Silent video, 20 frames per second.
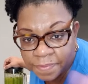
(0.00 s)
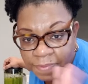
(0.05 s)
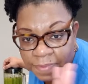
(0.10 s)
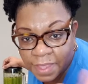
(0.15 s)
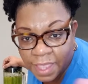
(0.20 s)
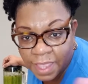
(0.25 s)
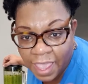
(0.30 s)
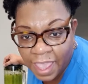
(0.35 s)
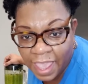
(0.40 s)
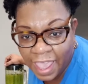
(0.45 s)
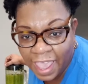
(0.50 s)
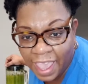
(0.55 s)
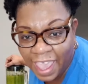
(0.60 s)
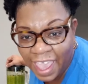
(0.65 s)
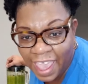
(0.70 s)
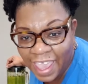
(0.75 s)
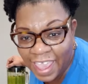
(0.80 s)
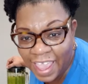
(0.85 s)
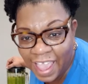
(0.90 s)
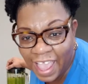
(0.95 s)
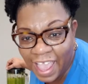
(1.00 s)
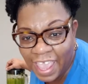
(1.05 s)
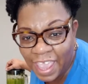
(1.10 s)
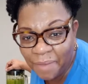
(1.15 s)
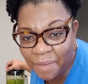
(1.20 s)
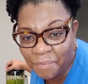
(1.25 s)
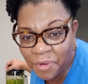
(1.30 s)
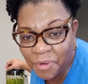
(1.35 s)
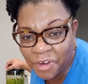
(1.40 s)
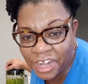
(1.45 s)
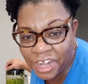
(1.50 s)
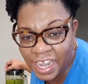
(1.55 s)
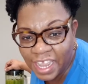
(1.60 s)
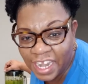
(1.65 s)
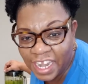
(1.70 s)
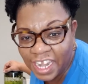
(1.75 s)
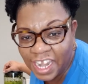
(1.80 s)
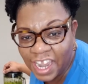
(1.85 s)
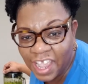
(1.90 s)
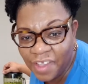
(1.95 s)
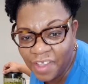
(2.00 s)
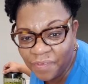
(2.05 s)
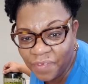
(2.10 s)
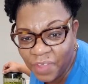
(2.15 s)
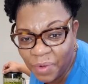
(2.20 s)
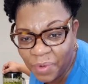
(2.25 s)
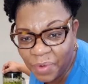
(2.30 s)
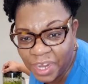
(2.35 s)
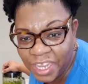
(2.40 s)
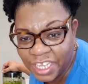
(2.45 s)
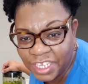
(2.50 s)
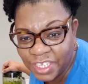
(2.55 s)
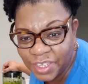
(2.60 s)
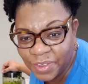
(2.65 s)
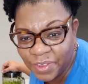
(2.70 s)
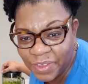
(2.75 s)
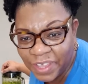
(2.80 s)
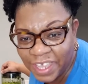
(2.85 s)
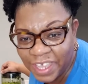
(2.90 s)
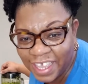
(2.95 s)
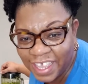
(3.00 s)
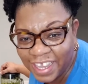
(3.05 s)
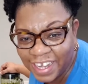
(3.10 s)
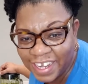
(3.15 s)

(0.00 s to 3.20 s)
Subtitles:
Hey, I am more than enough. How are you doing?